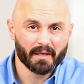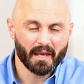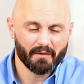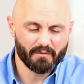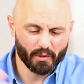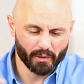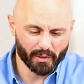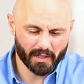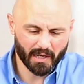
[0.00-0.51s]

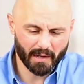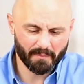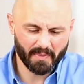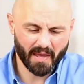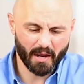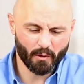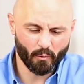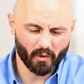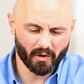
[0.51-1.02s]
If you look up
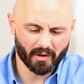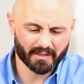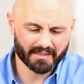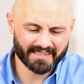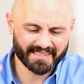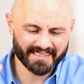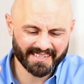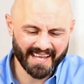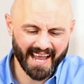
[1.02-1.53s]
that word
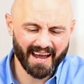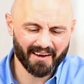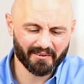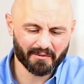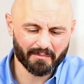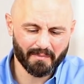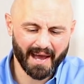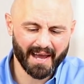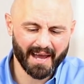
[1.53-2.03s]

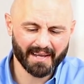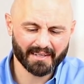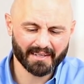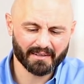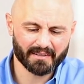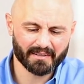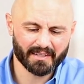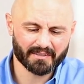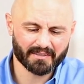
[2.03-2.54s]
sound mind
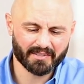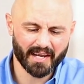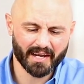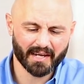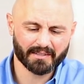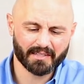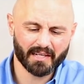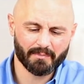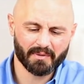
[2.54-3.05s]
in
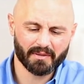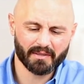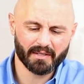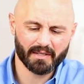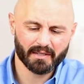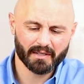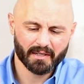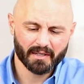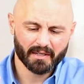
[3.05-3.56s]
2
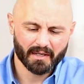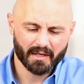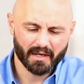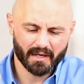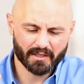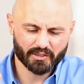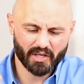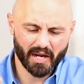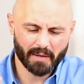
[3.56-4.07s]
Timothy
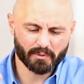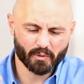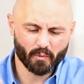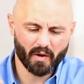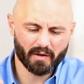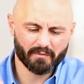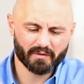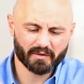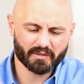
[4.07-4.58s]
chapter
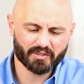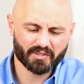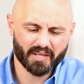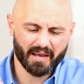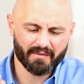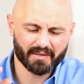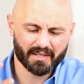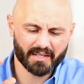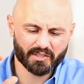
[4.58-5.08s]
1, verse
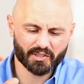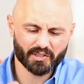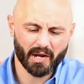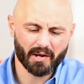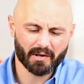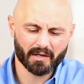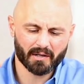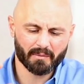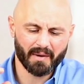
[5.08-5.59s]
7, it's
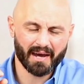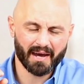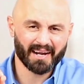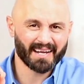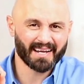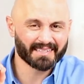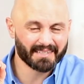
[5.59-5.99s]
talking about a